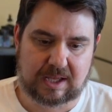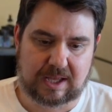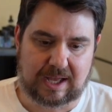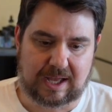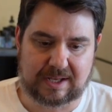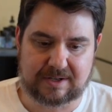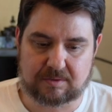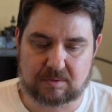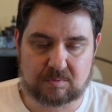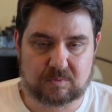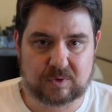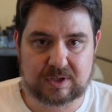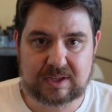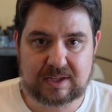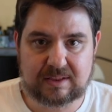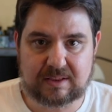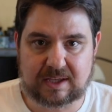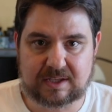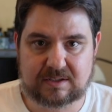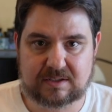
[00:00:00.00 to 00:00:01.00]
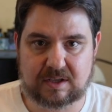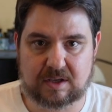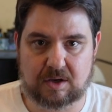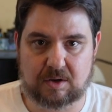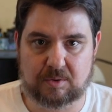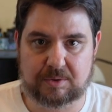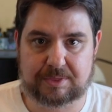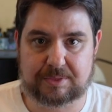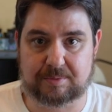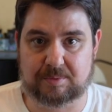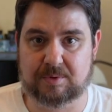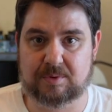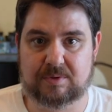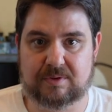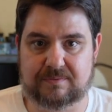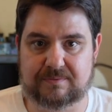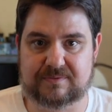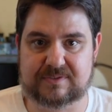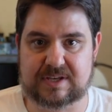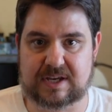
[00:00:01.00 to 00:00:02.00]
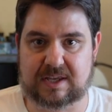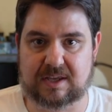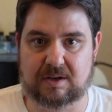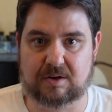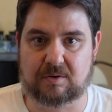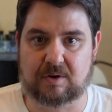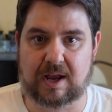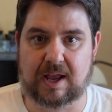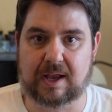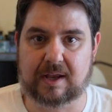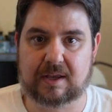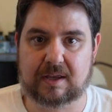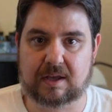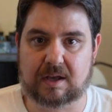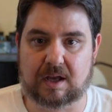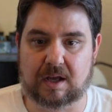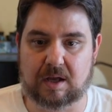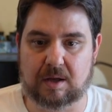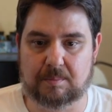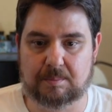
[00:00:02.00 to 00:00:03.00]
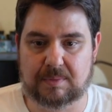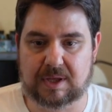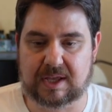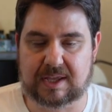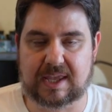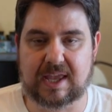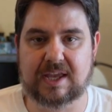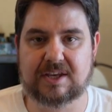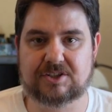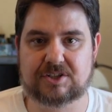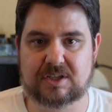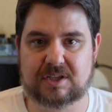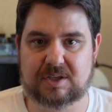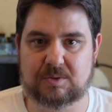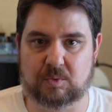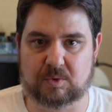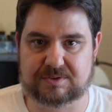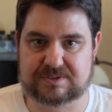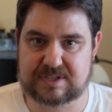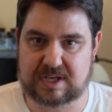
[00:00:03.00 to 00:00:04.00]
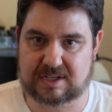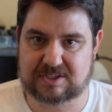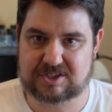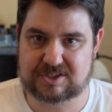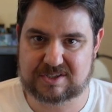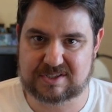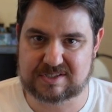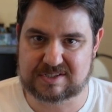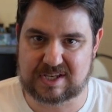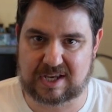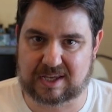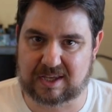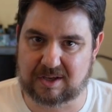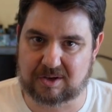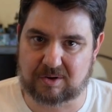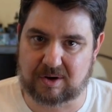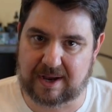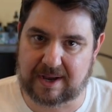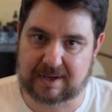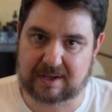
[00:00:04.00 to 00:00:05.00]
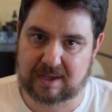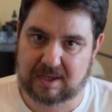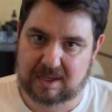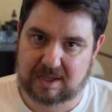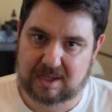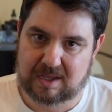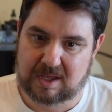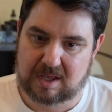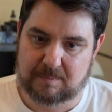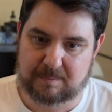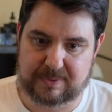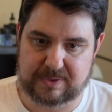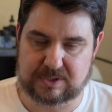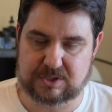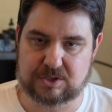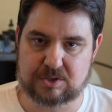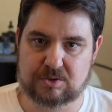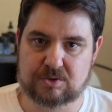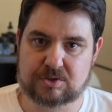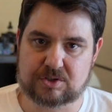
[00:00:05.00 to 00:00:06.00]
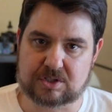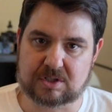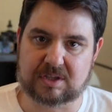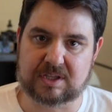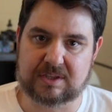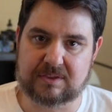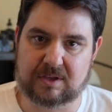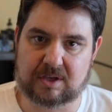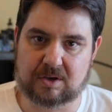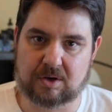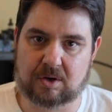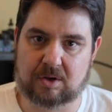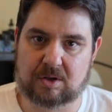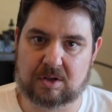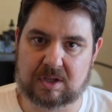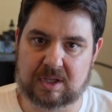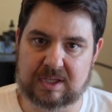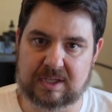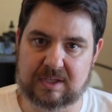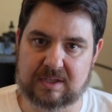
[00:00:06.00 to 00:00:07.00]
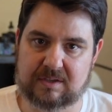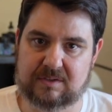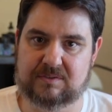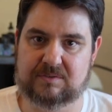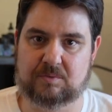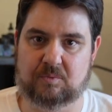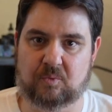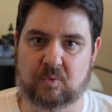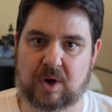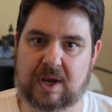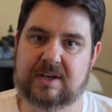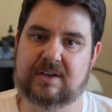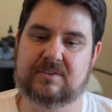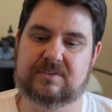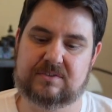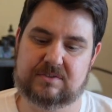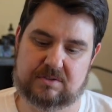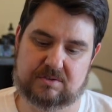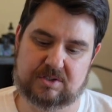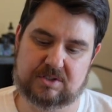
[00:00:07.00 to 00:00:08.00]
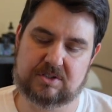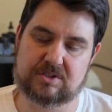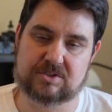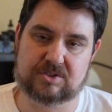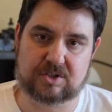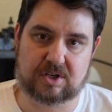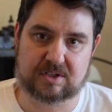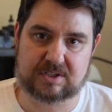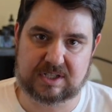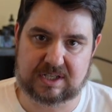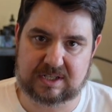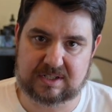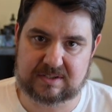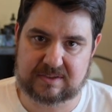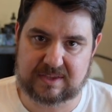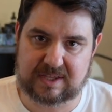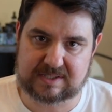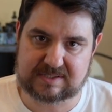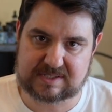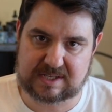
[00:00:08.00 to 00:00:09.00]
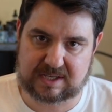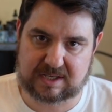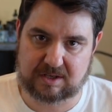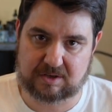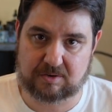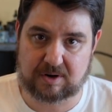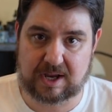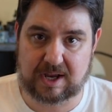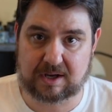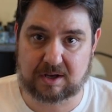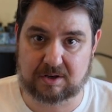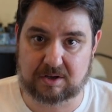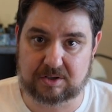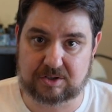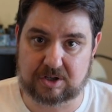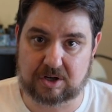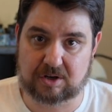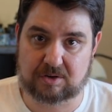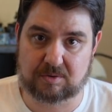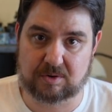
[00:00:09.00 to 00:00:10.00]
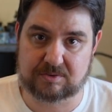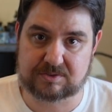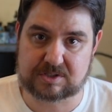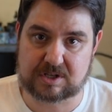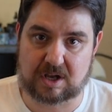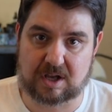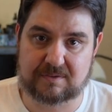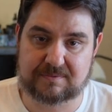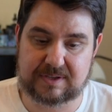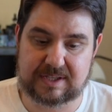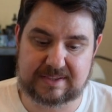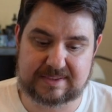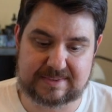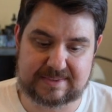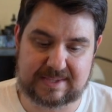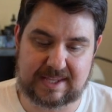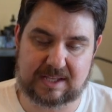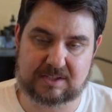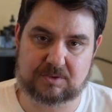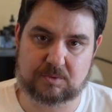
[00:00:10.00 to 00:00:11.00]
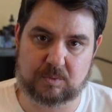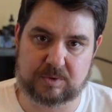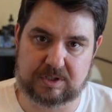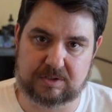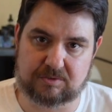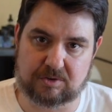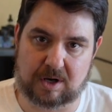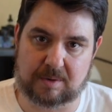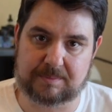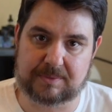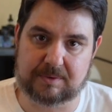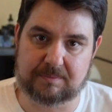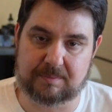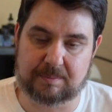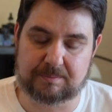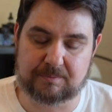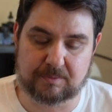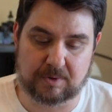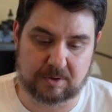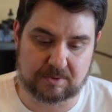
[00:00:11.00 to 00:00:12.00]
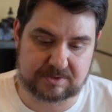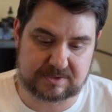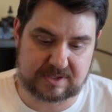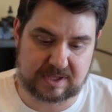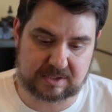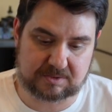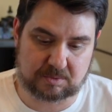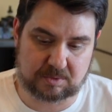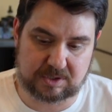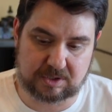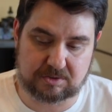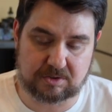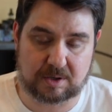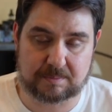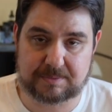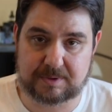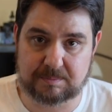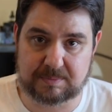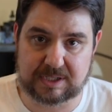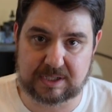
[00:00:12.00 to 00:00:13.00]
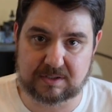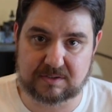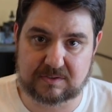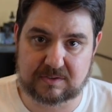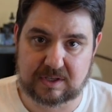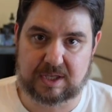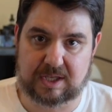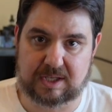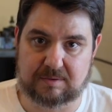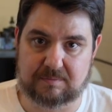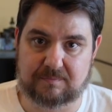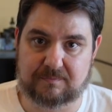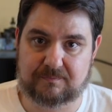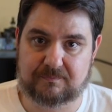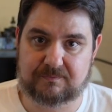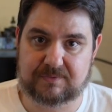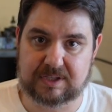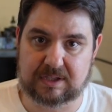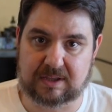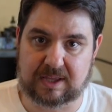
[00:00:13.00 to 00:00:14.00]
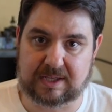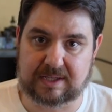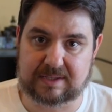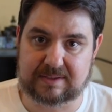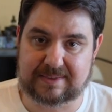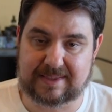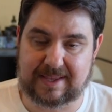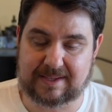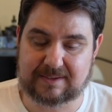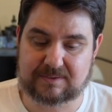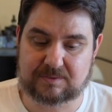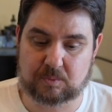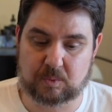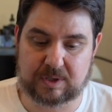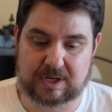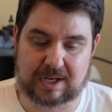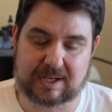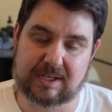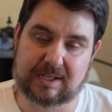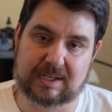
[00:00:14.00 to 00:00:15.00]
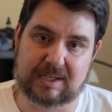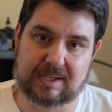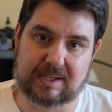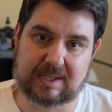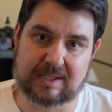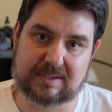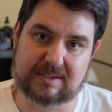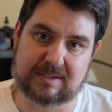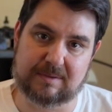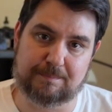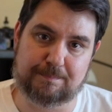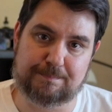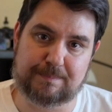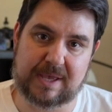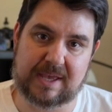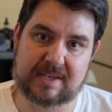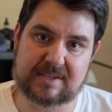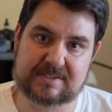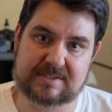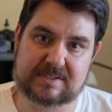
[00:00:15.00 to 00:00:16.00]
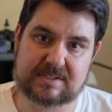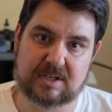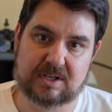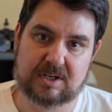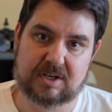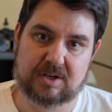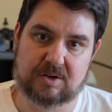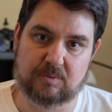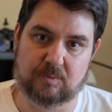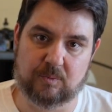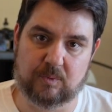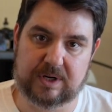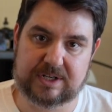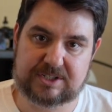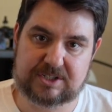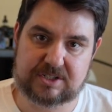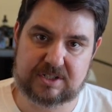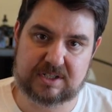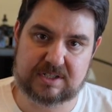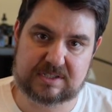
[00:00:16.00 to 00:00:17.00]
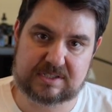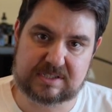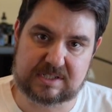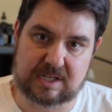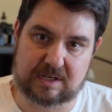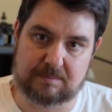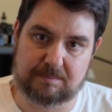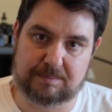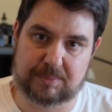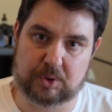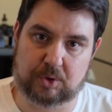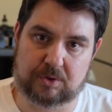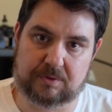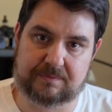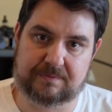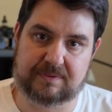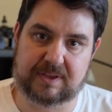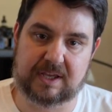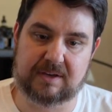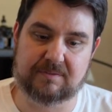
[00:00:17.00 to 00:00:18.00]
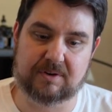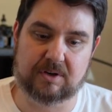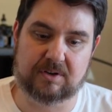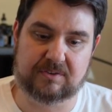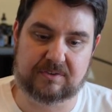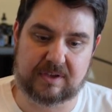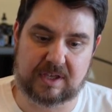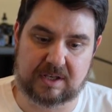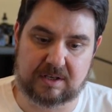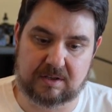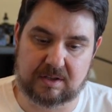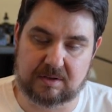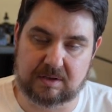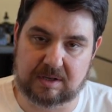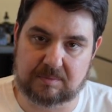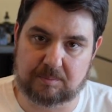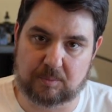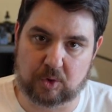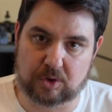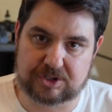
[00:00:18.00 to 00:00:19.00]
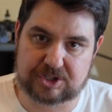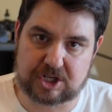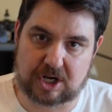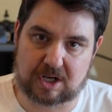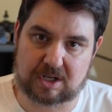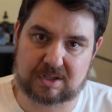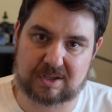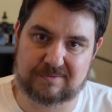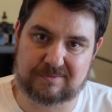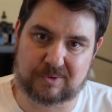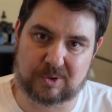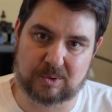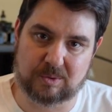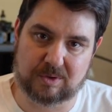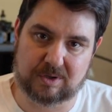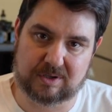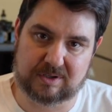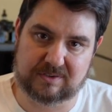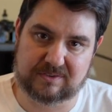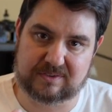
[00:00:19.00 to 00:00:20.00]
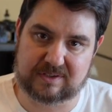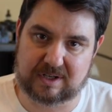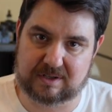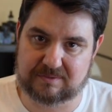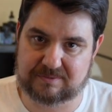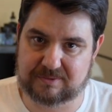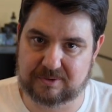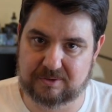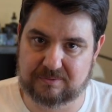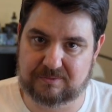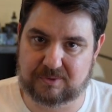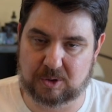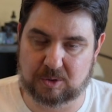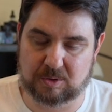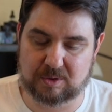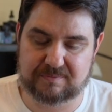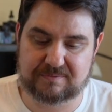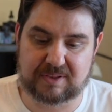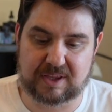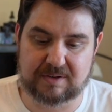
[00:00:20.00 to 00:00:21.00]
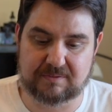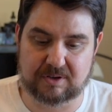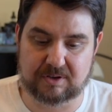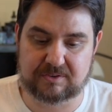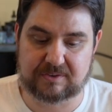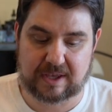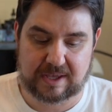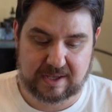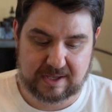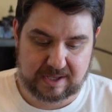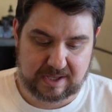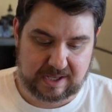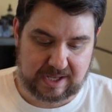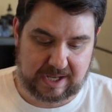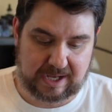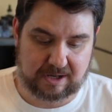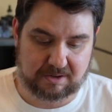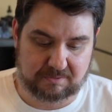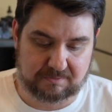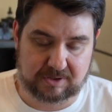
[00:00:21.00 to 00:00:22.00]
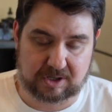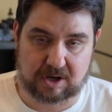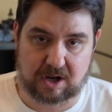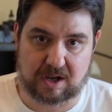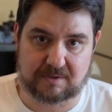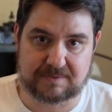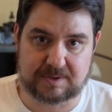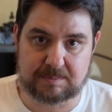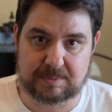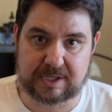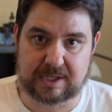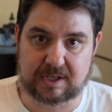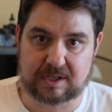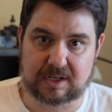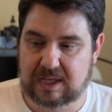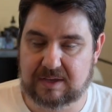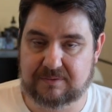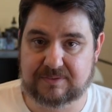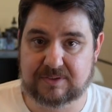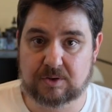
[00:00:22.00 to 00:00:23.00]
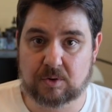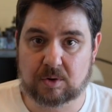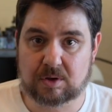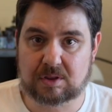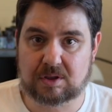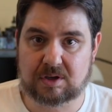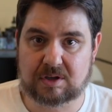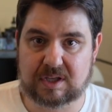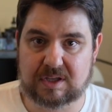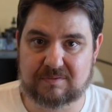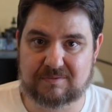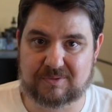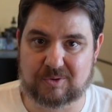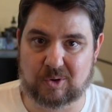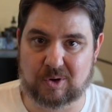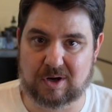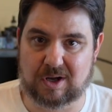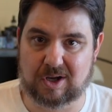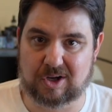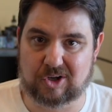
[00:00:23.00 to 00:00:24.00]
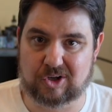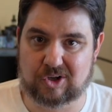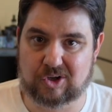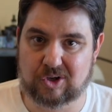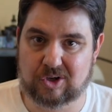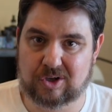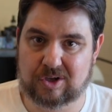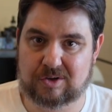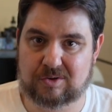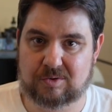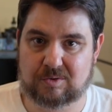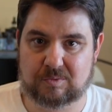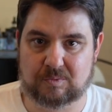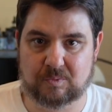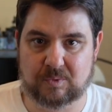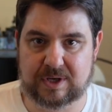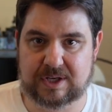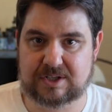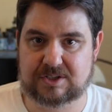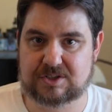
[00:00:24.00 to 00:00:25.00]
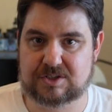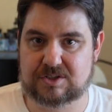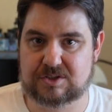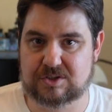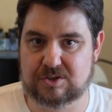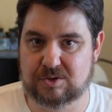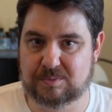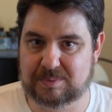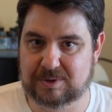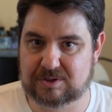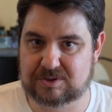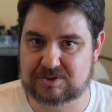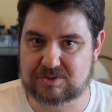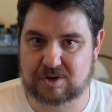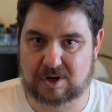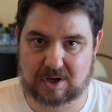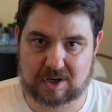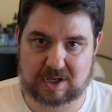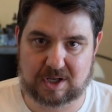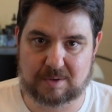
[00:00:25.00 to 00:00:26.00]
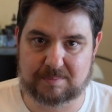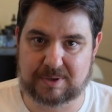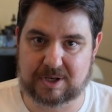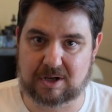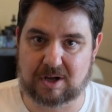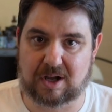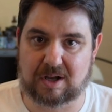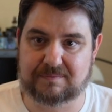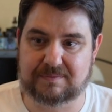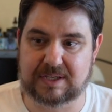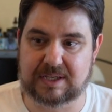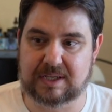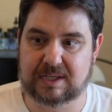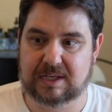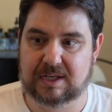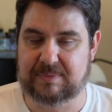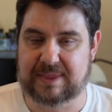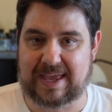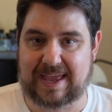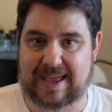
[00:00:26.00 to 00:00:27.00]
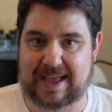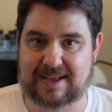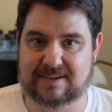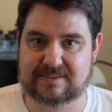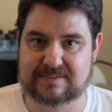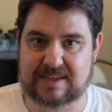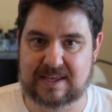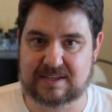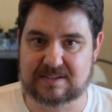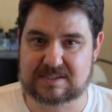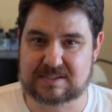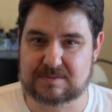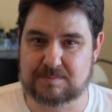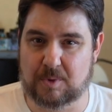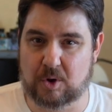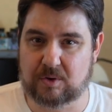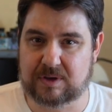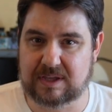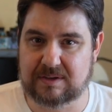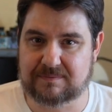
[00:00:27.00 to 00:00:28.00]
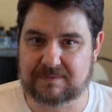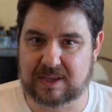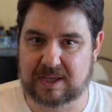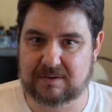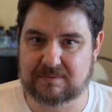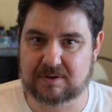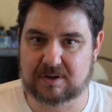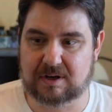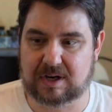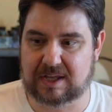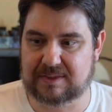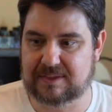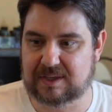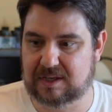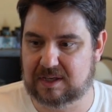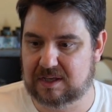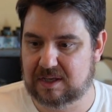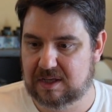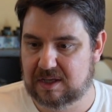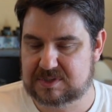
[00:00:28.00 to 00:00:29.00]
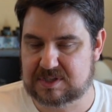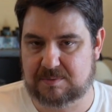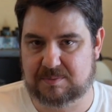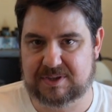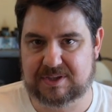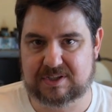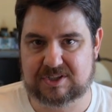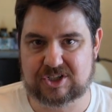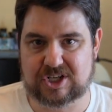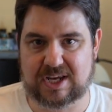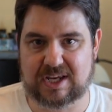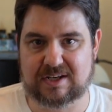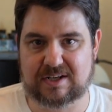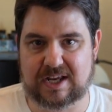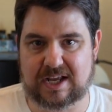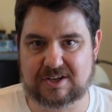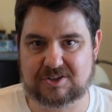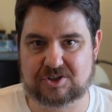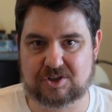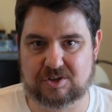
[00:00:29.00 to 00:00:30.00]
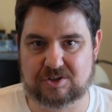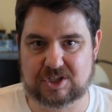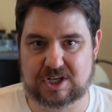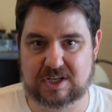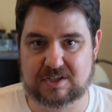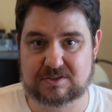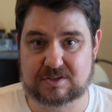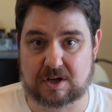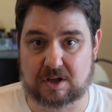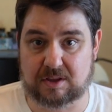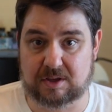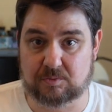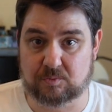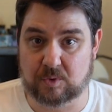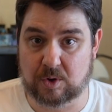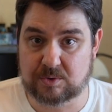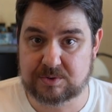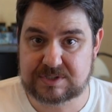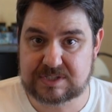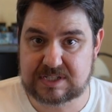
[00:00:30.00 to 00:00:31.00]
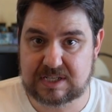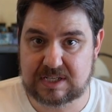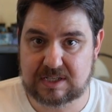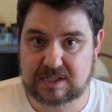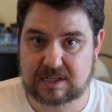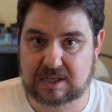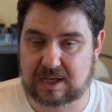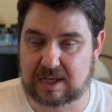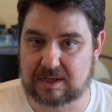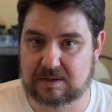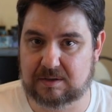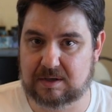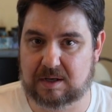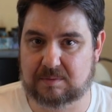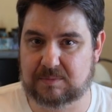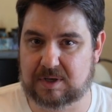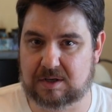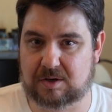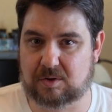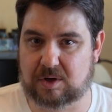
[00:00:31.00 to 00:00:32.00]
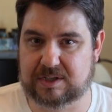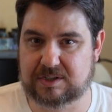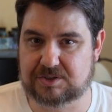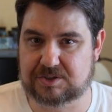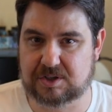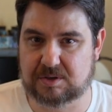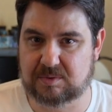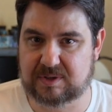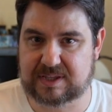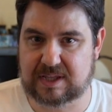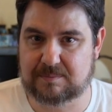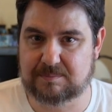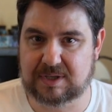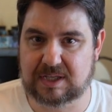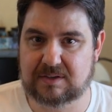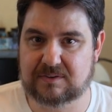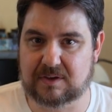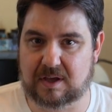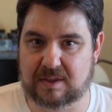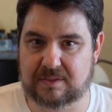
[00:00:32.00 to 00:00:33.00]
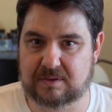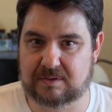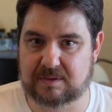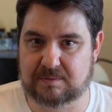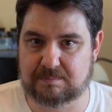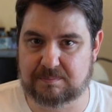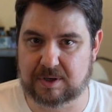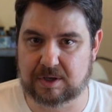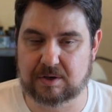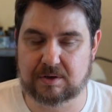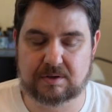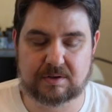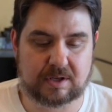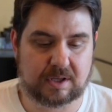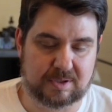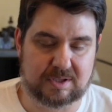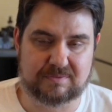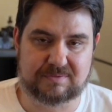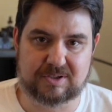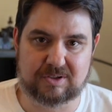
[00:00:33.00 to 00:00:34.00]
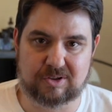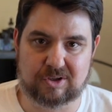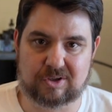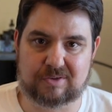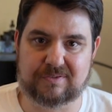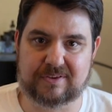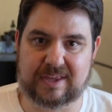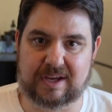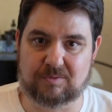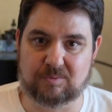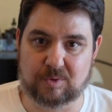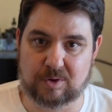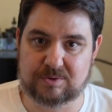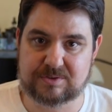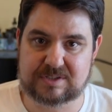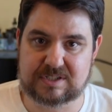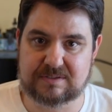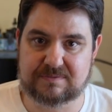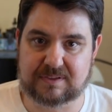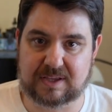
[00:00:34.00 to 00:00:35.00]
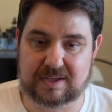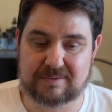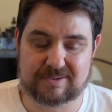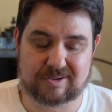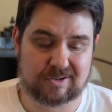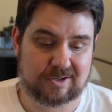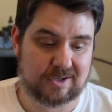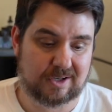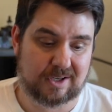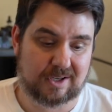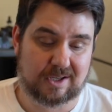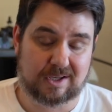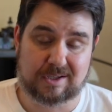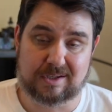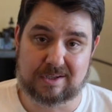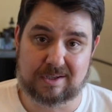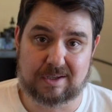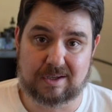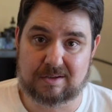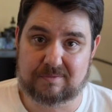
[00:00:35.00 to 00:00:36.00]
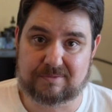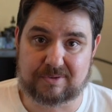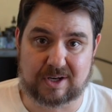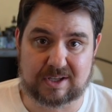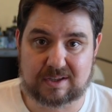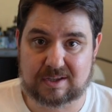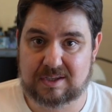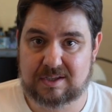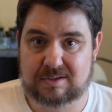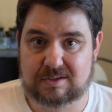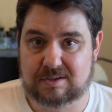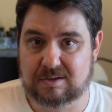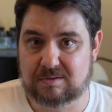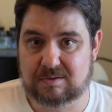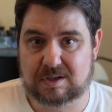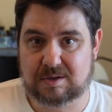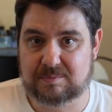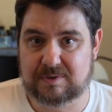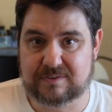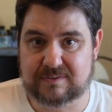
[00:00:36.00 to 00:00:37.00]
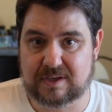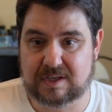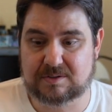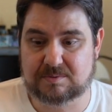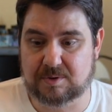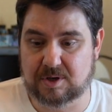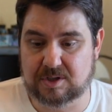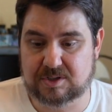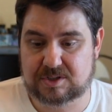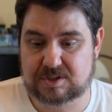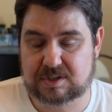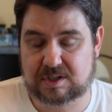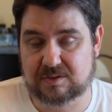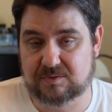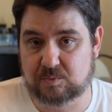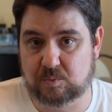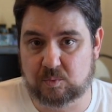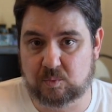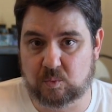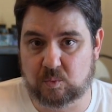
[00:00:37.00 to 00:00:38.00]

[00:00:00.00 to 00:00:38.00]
I don't really like to go through the second crack. Occasionally we'll touch the second crack, but usually the goal is right as soon as you start to get to that second crack on a dark roast coffee, that's when you drop the roast. That's when you drop the beans and feel like that's when I can get the best richness and bold flavors and the more chocolate forward instead of fruit forward flavors out of a coffee bean. If you're looking for a good, rich, super strong cup of coffee that has that smoky flavor, I think some of the national chains call it roasty. I'm not quite sure what that means other than burned, but if you look for that roasty flavor, frankly, don't come to Sagebrush because